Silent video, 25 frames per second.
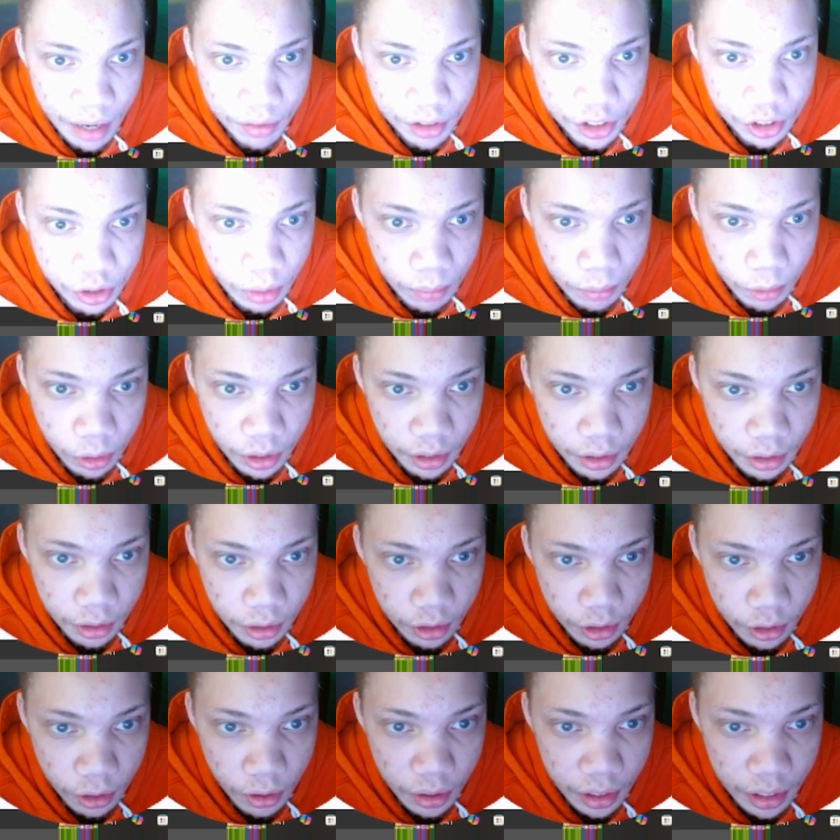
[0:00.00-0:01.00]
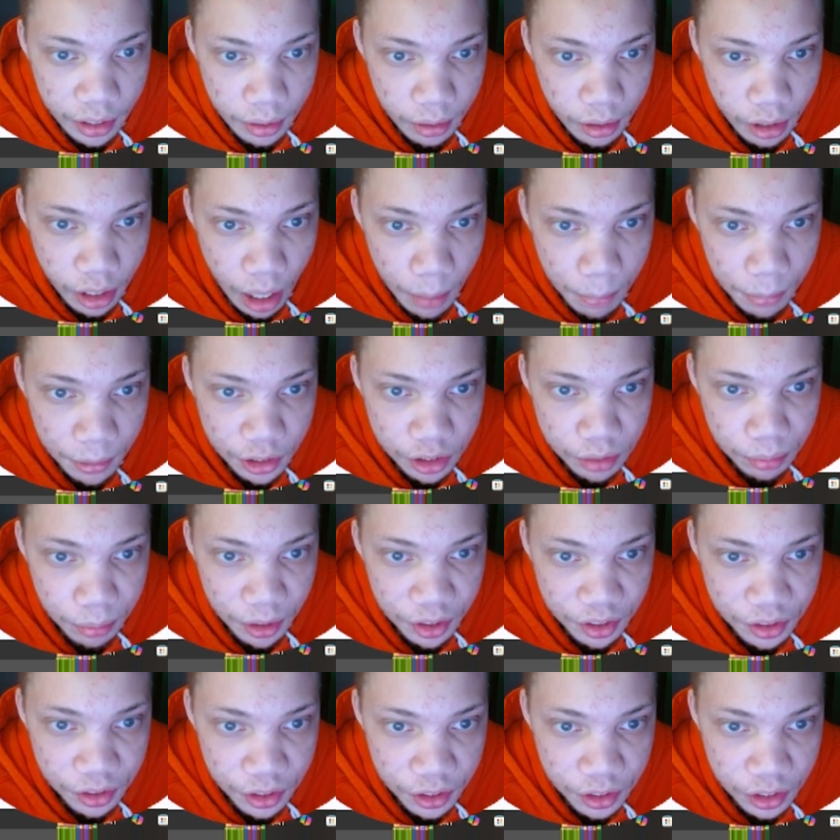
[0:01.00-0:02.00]
it. So I'm gonna go there, copy this,
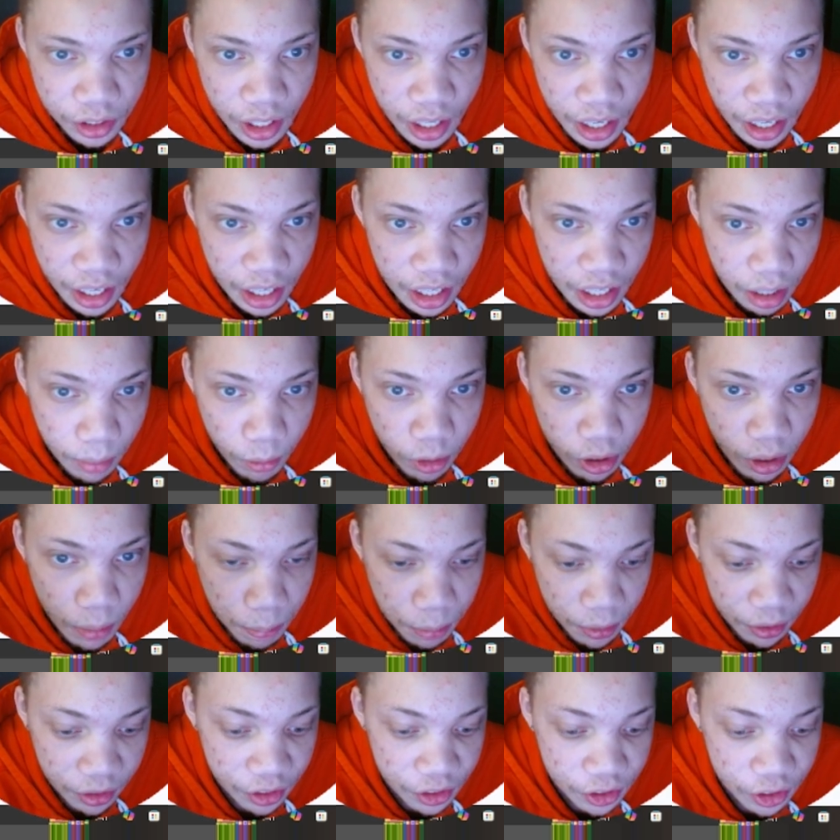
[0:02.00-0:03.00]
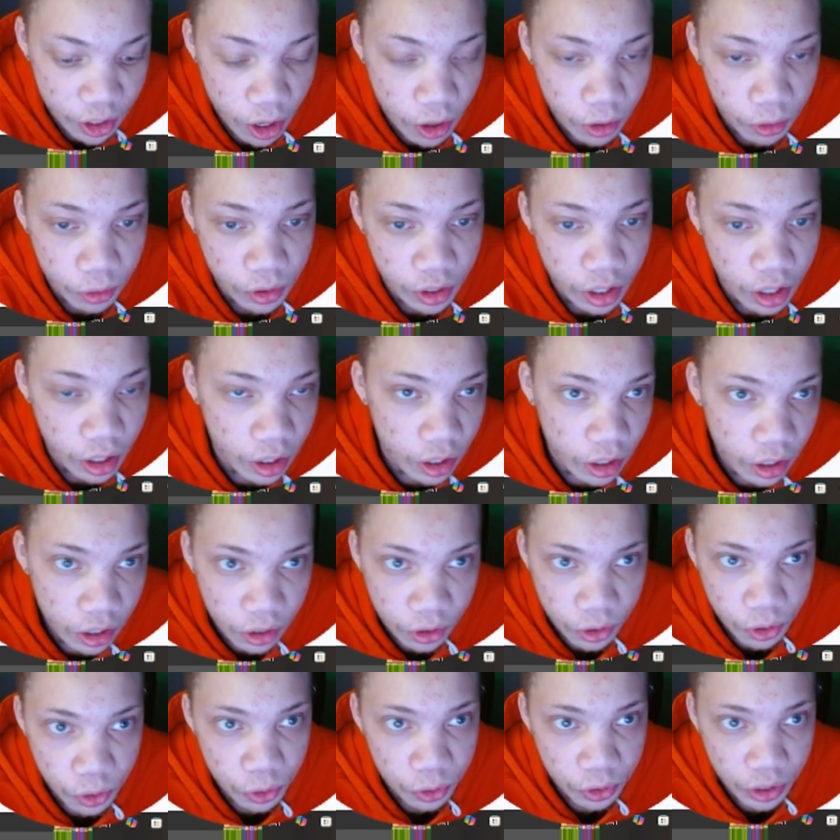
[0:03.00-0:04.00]
paste this, and I'm gonna put this all on a Google